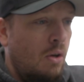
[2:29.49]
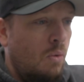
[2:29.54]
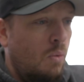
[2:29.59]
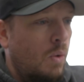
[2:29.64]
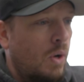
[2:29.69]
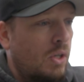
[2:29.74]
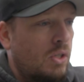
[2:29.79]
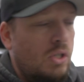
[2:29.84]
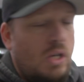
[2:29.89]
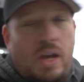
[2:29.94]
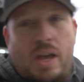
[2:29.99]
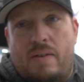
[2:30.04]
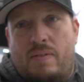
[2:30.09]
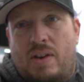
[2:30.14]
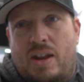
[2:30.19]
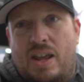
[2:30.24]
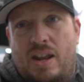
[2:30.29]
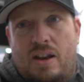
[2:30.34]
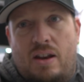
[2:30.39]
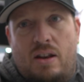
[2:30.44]
which I haven't
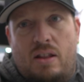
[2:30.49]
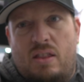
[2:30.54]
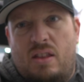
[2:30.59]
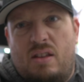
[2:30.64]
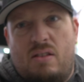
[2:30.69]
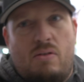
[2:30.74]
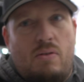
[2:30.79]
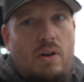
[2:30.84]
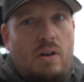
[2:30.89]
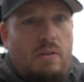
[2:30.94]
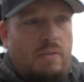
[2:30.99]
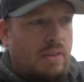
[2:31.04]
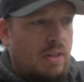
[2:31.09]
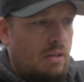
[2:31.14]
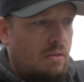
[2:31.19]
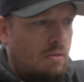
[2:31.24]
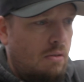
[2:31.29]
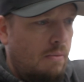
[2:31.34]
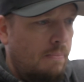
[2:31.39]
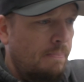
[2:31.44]
hit anything, so I don't
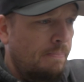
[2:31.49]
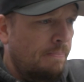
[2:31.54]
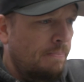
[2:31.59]
think so.